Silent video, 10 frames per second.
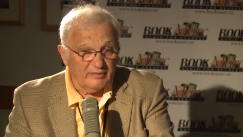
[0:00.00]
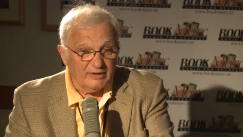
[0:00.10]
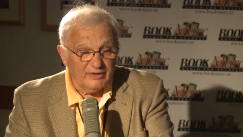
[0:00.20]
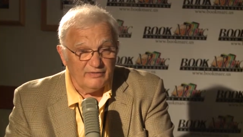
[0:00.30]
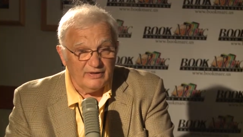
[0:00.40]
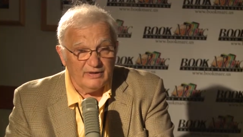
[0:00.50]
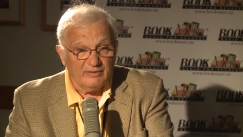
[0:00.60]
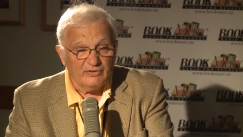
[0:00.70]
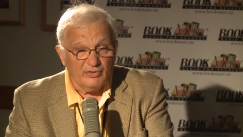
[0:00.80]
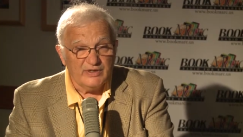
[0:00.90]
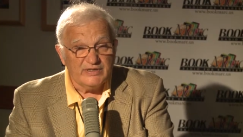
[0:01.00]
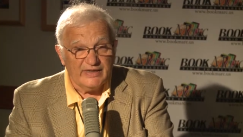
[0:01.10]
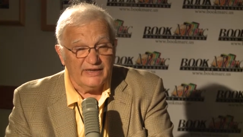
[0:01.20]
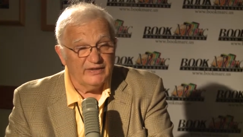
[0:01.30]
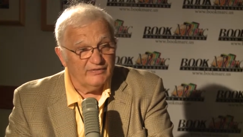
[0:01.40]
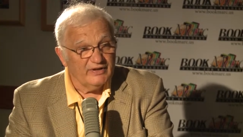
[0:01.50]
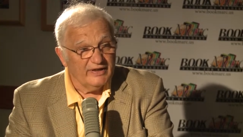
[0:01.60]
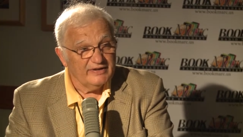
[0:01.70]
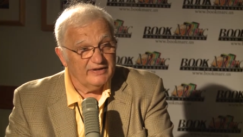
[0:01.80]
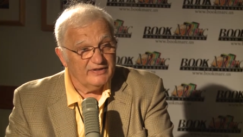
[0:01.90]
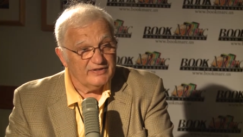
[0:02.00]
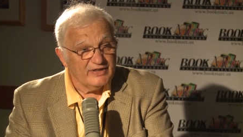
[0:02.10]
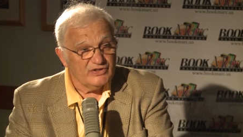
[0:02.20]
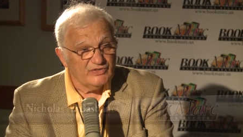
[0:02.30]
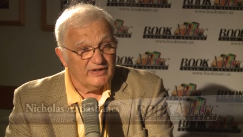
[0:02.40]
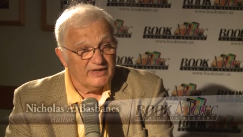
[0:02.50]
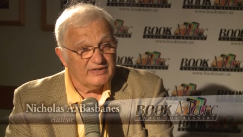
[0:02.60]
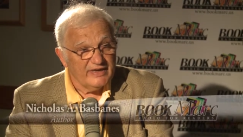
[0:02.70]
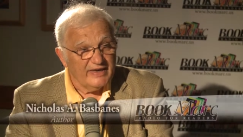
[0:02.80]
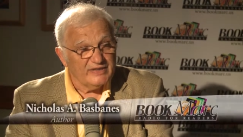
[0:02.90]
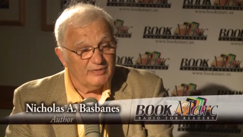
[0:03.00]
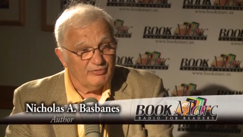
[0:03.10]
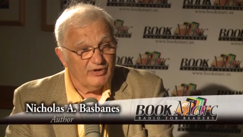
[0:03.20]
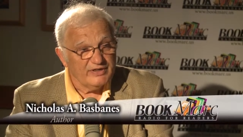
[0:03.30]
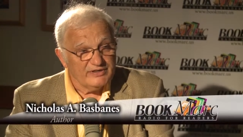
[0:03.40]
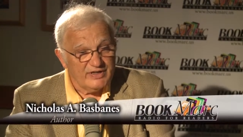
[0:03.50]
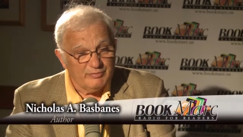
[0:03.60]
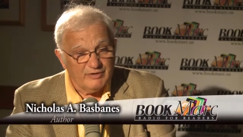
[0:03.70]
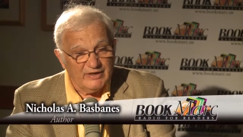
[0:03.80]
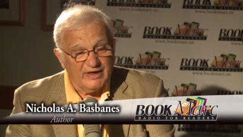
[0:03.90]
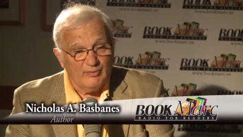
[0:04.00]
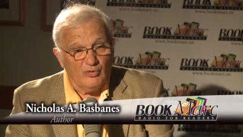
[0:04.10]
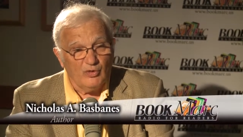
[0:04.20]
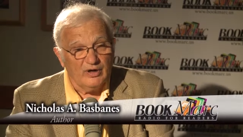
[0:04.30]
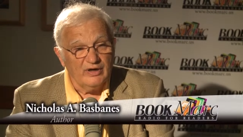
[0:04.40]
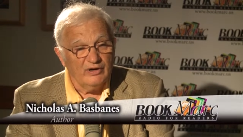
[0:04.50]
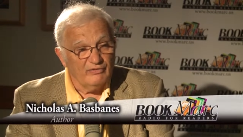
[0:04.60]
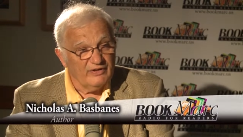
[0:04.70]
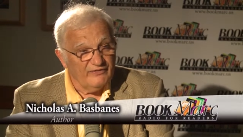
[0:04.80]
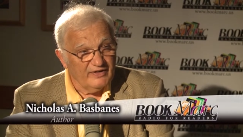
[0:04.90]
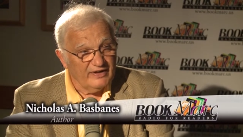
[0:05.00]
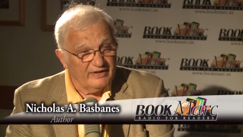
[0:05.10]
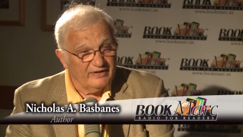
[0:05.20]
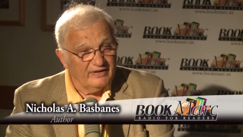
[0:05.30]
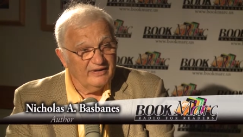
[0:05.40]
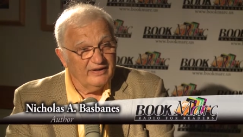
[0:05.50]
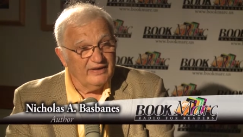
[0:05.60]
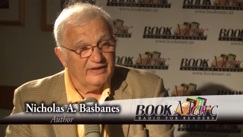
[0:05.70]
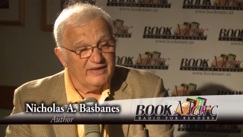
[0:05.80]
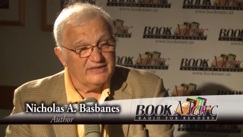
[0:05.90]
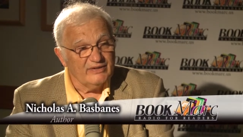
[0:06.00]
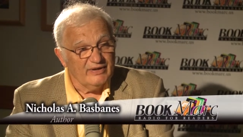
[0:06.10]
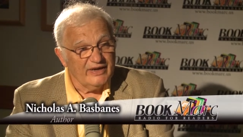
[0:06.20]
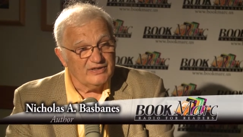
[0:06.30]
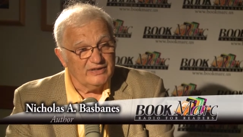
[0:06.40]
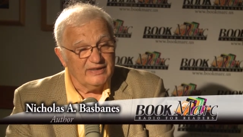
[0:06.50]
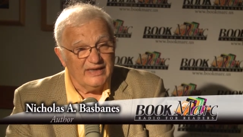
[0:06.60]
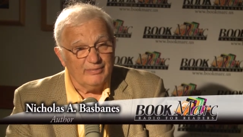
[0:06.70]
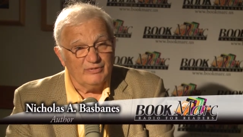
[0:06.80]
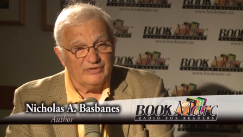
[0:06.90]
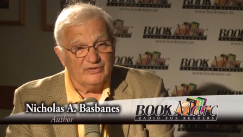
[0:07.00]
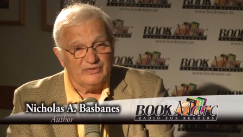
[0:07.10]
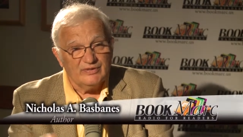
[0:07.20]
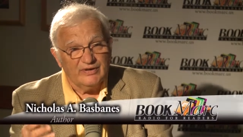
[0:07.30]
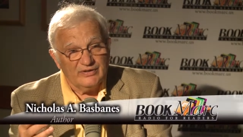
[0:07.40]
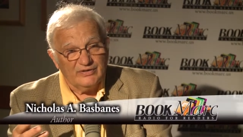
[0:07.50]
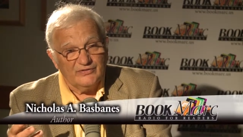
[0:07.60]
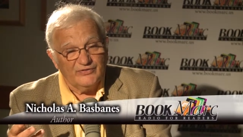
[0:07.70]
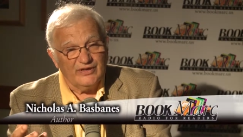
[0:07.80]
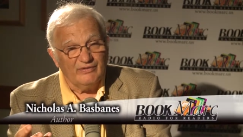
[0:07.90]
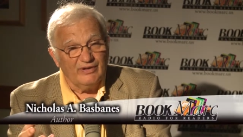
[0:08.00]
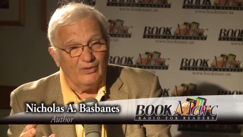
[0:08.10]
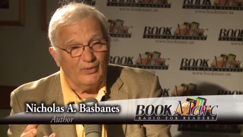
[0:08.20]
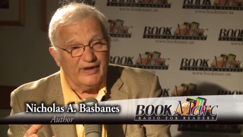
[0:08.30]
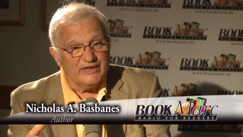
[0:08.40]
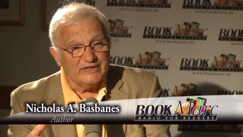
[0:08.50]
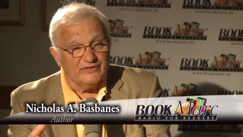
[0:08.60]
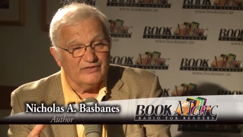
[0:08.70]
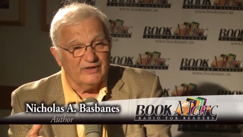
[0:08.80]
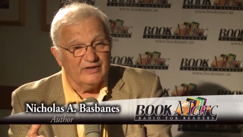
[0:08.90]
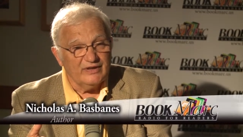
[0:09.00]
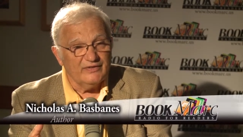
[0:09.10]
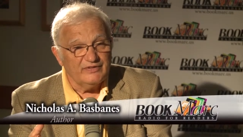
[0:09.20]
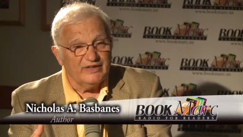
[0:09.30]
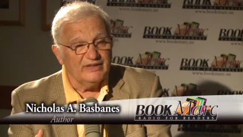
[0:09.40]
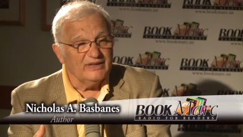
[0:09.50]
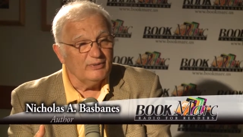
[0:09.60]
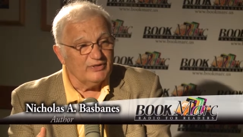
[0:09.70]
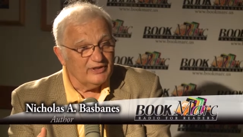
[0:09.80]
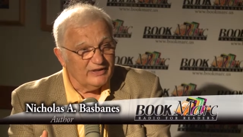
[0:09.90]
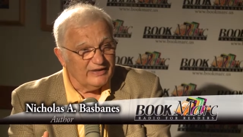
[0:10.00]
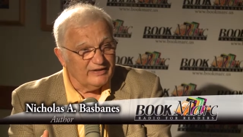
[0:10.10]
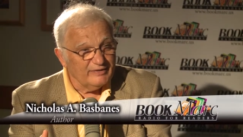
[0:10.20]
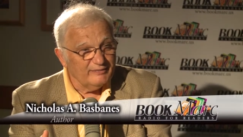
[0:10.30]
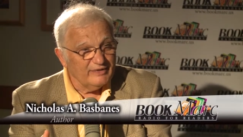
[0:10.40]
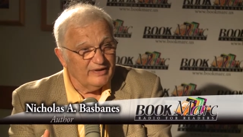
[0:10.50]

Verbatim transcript: the middle of the, uh, towards the end of the 19th century, as, as the process became more refined and as they were actually able to, to figure out ways of, of dealing with the lignin